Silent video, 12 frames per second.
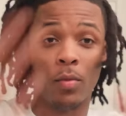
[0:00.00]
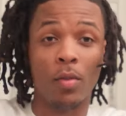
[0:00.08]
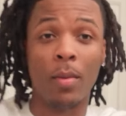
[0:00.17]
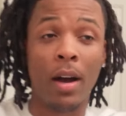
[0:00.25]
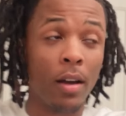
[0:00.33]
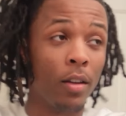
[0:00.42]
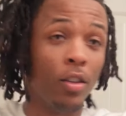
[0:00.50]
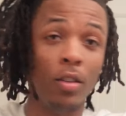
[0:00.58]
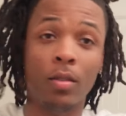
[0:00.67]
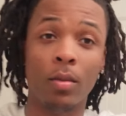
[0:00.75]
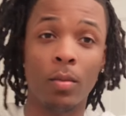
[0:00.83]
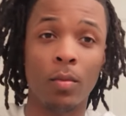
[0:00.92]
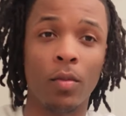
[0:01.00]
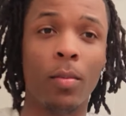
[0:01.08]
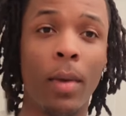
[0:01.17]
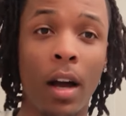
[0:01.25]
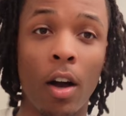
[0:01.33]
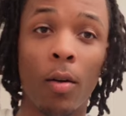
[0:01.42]
for my for
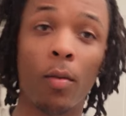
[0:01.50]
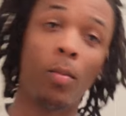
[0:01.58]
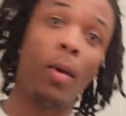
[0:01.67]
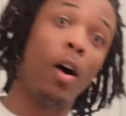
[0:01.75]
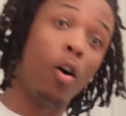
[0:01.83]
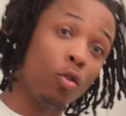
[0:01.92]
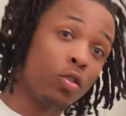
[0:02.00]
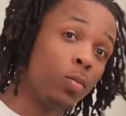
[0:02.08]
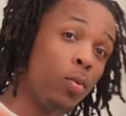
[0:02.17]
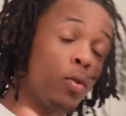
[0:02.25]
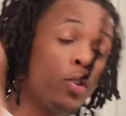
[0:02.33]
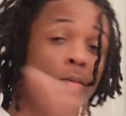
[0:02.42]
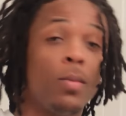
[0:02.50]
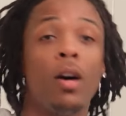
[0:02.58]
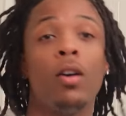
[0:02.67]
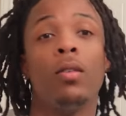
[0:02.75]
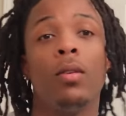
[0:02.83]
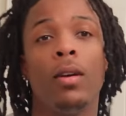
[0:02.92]
my my old supporters, my
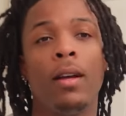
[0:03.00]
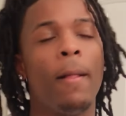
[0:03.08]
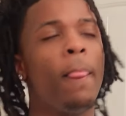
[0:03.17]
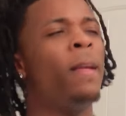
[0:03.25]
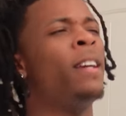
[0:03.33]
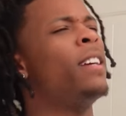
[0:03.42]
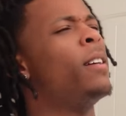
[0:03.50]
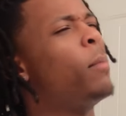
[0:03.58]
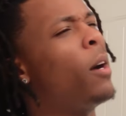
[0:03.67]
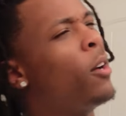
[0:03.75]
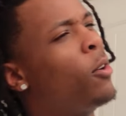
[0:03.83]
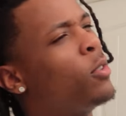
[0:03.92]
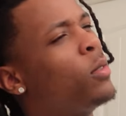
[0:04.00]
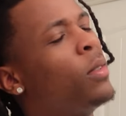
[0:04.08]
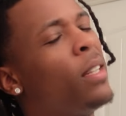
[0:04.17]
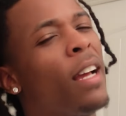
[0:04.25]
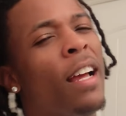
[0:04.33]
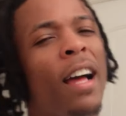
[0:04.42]
my old
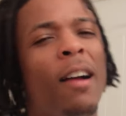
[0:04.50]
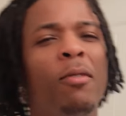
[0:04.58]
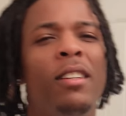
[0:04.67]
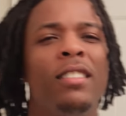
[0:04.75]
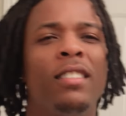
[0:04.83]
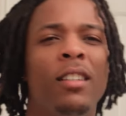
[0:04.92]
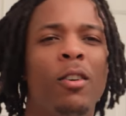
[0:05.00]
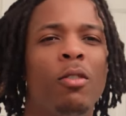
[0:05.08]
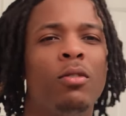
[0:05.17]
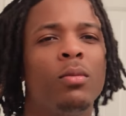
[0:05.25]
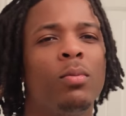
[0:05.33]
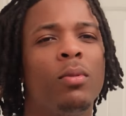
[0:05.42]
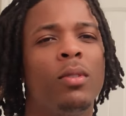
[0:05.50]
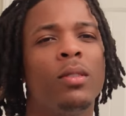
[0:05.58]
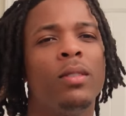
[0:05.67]
I really said old supporters.